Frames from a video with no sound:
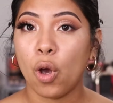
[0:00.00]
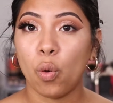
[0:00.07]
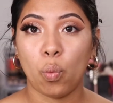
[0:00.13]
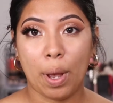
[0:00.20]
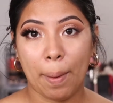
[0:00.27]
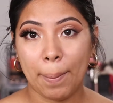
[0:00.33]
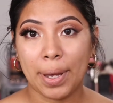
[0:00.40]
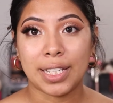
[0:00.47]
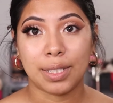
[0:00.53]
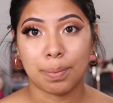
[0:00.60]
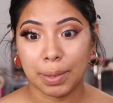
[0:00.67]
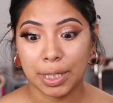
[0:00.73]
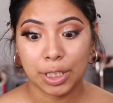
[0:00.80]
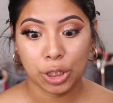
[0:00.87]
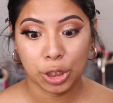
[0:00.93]
wet my
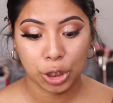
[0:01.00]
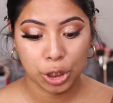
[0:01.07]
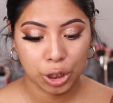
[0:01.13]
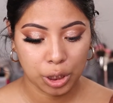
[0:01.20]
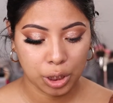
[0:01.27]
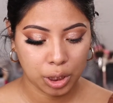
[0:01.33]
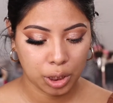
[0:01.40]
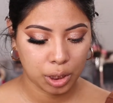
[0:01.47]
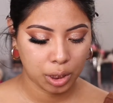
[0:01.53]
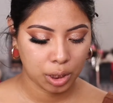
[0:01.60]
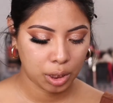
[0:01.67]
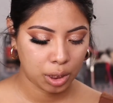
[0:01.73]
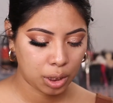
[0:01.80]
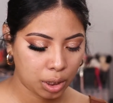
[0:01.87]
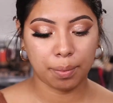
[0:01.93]
sponge.
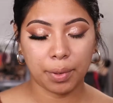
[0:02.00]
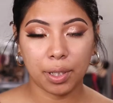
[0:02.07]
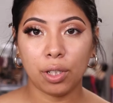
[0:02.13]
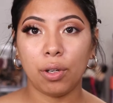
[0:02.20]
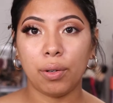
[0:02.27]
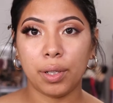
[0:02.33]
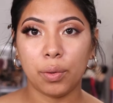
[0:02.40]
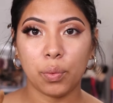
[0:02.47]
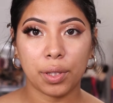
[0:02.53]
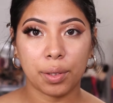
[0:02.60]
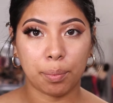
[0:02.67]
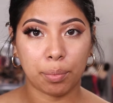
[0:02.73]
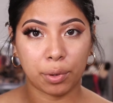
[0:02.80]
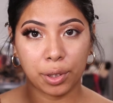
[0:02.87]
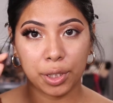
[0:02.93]
So I'm gonna go in with a
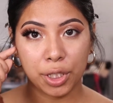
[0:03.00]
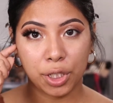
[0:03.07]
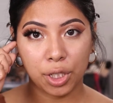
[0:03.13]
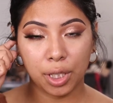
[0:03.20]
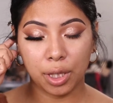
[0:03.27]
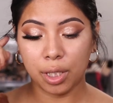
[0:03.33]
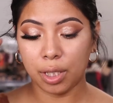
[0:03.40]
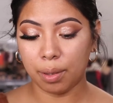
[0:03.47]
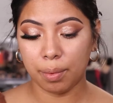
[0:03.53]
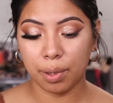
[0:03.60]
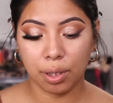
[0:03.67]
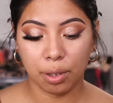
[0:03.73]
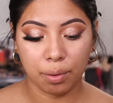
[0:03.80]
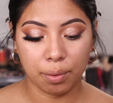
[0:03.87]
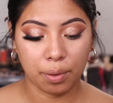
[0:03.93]
brush, and then I'm
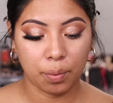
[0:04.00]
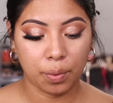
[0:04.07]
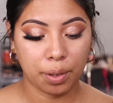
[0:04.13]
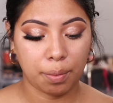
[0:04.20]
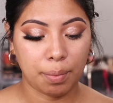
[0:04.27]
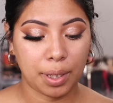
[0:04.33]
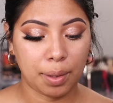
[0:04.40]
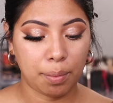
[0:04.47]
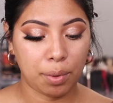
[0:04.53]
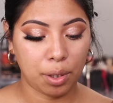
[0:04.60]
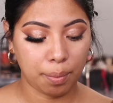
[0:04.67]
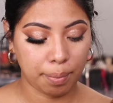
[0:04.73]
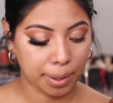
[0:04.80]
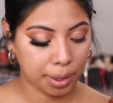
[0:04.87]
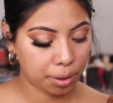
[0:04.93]
gonna go in with my
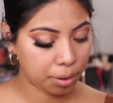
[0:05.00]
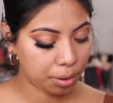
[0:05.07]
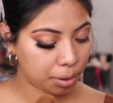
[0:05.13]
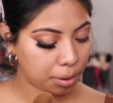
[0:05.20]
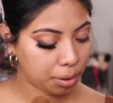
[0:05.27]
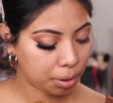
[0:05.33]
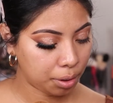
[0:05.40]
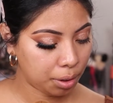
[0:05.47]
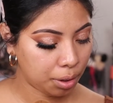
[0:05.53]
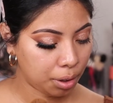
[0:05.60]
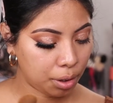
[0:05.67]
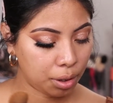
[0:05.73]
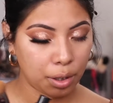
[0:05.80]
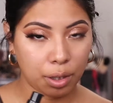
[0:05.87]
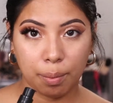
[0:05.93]
beauty blender,
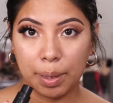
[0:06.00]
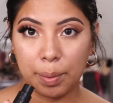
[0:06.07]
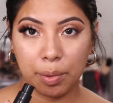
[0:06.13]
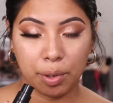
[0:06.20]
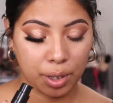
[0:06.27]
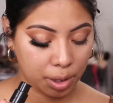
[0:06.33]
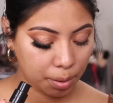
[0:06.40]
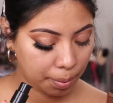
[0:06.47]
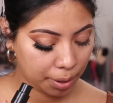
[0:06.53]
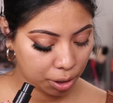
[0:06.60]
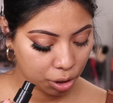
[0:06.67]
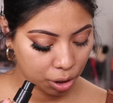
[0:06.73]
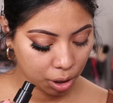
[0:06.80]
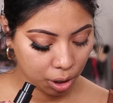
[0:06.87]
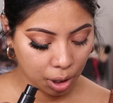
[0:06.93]
or my beauty
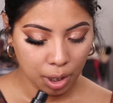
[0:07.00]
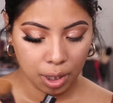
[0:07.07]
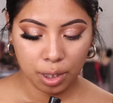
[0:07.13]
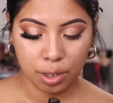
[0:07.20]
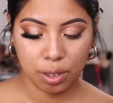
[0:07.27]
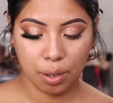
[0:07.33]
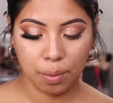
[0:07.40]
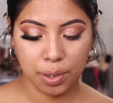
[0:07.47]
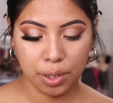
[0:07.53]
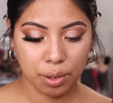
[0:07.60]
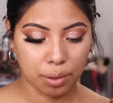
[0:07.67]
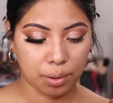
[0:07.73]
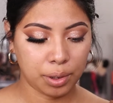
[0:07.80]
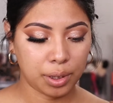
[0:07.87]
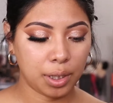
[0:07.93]
sponge. So I went to
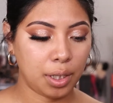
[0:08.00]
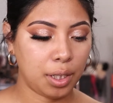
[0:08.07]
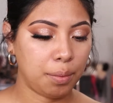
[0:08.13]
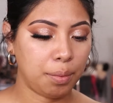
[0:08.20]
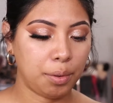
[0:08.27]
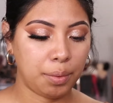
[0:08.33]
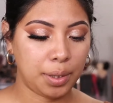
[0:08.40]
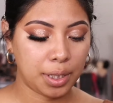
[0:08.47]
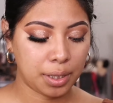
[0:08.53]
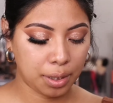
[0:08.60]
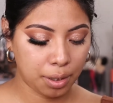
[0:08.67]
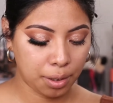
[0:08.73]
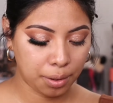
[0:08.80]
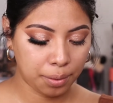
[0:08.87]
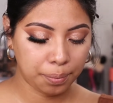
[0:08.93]
Ulta a couple weeks
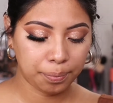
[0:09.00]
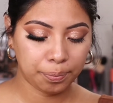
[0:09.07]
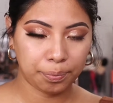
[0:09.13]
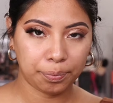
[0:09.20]
ago,